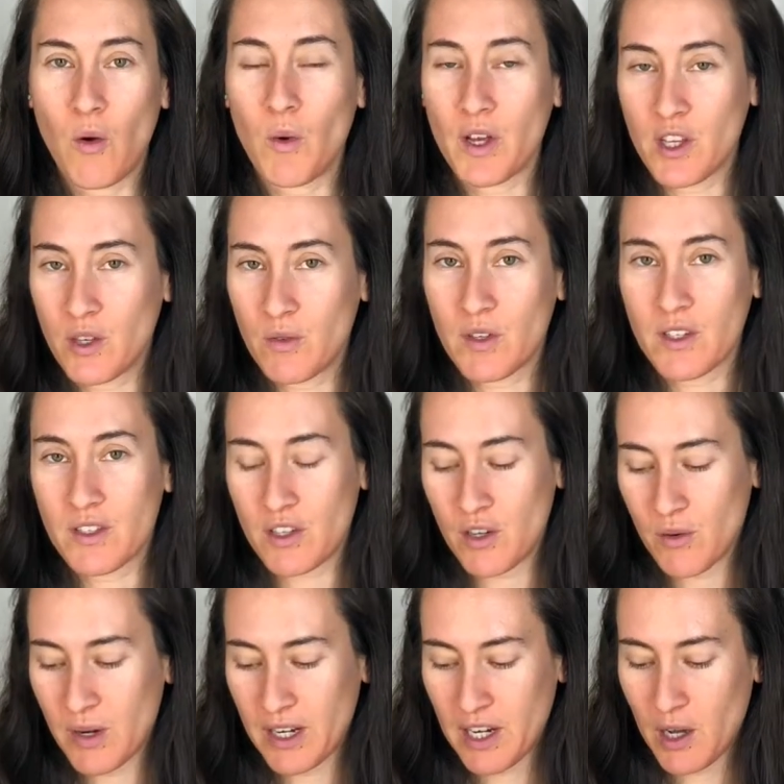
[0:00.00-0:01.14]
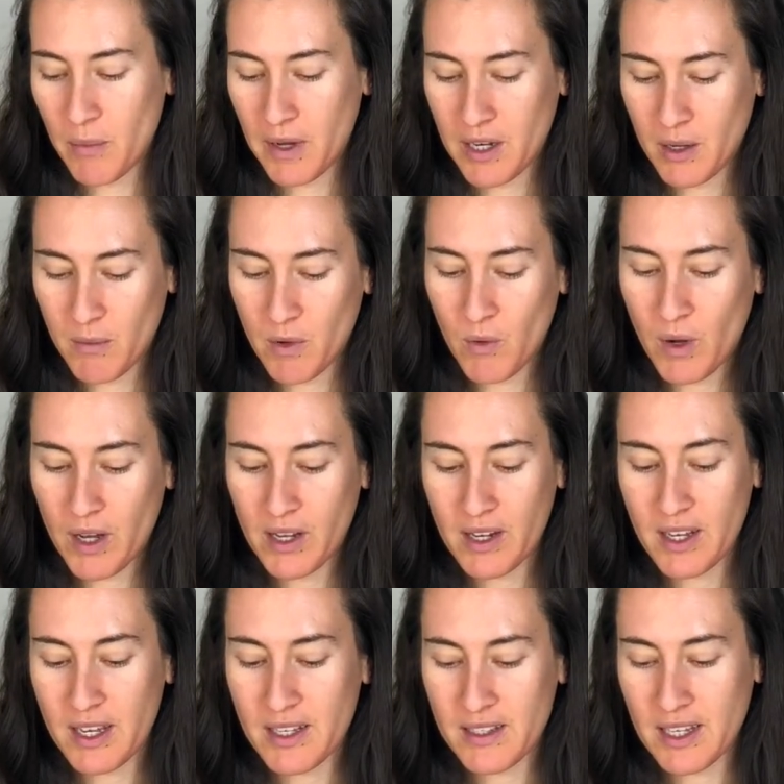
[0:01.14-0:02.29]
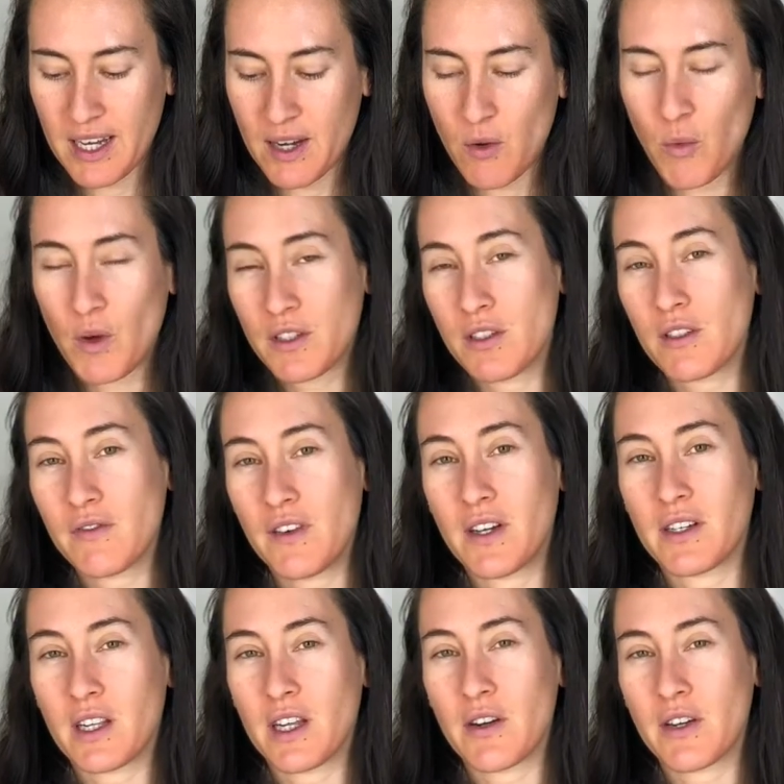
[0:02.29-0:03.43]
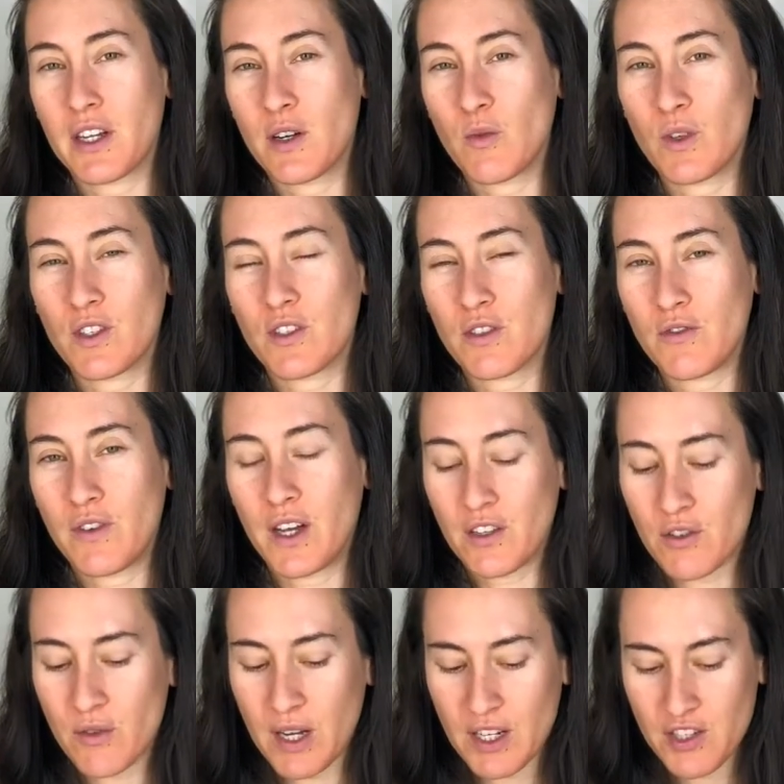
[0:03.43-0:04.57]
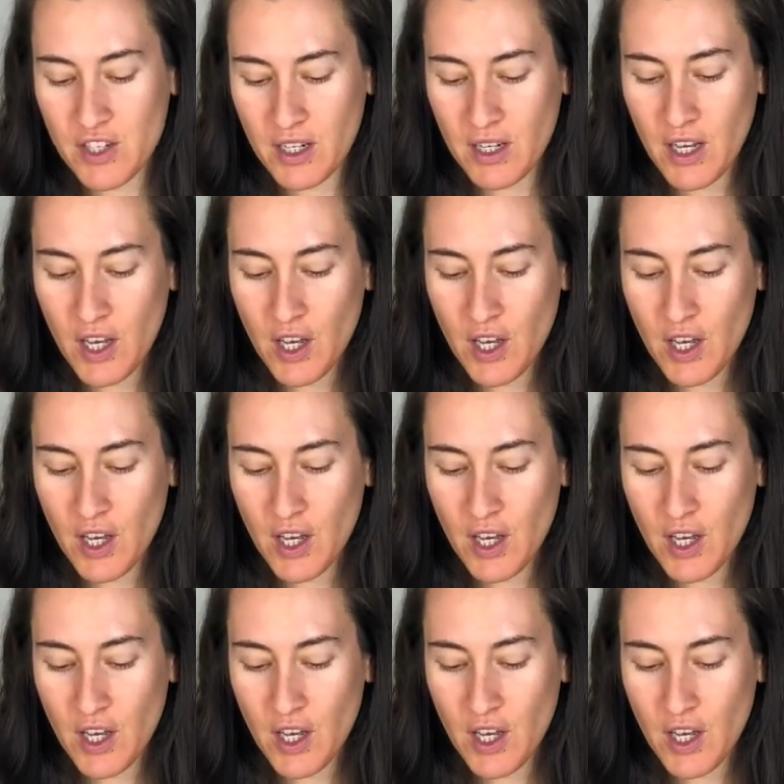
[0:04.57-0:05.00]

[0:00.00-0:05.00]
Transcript: What you need to know right now, pile number 1, is that once you find clarity and once you find direction,